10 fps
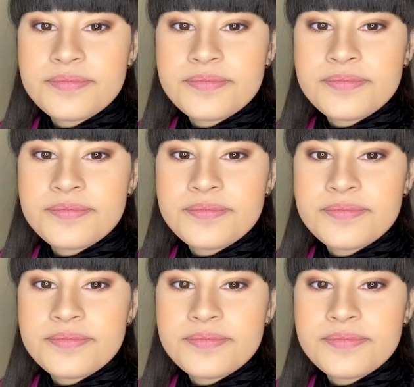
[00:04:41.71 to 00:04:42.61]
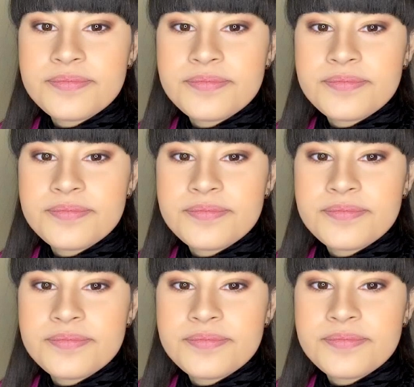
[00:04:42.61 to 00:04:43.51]

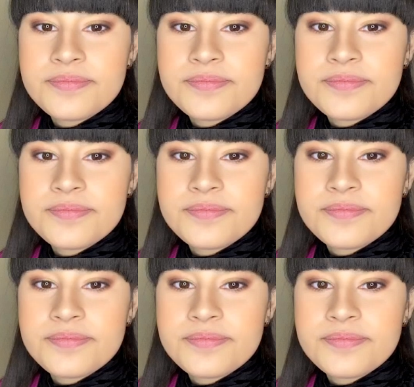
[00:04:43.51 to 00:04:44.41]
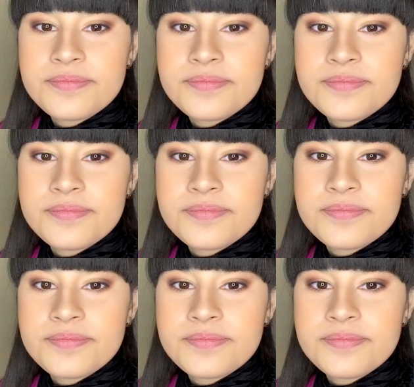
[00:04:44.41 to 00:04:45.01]
(silent)